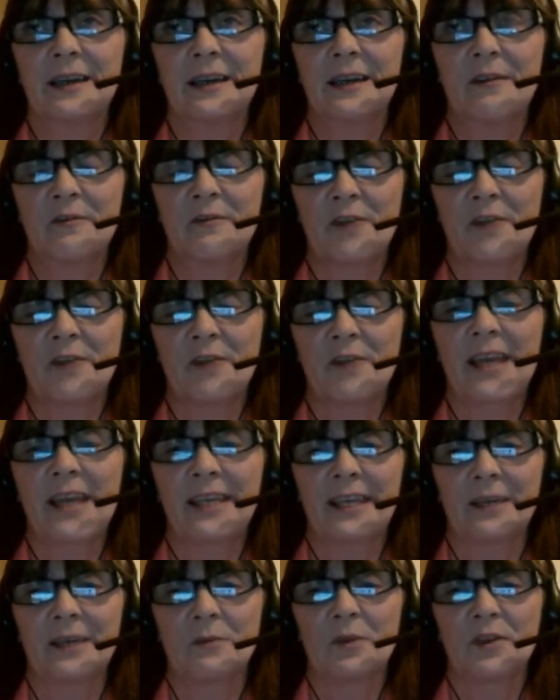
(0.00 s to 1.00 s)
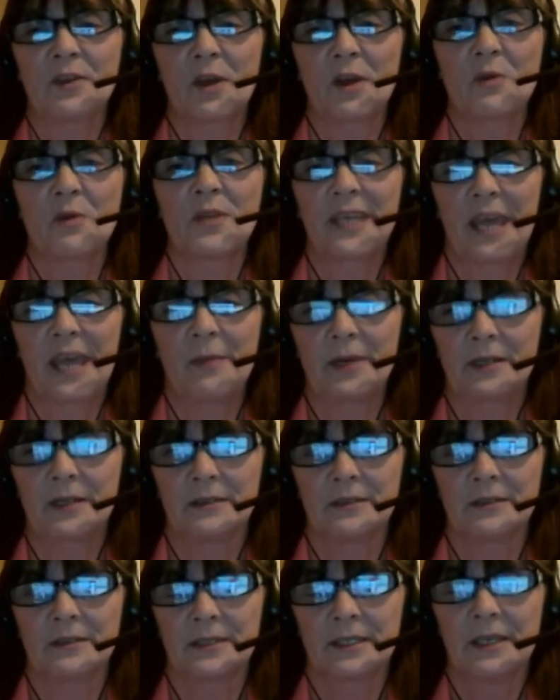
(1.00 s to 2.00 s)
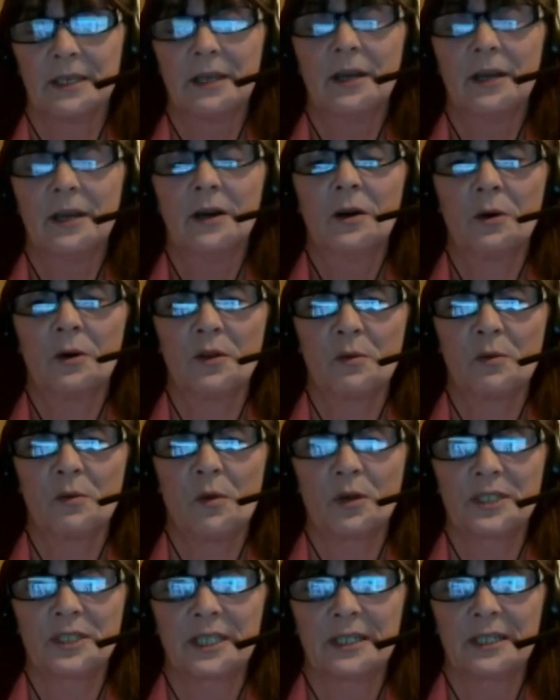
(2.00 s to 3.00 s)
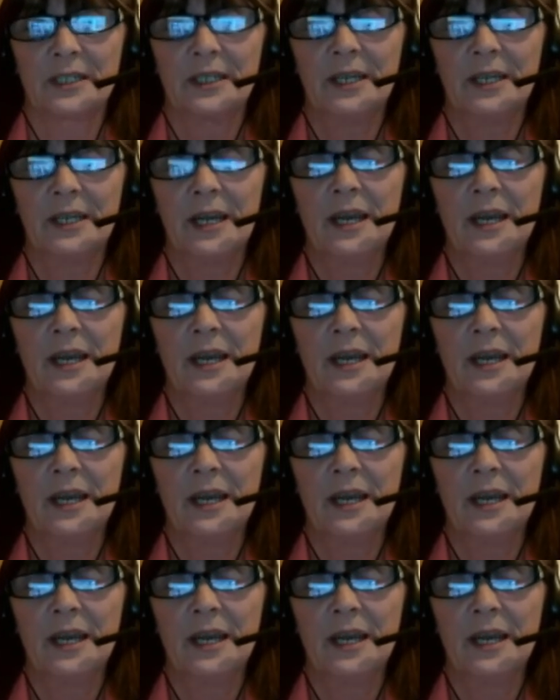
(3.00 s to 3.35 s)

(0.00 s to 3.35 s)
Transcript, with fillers: fracking without the chemicals or the water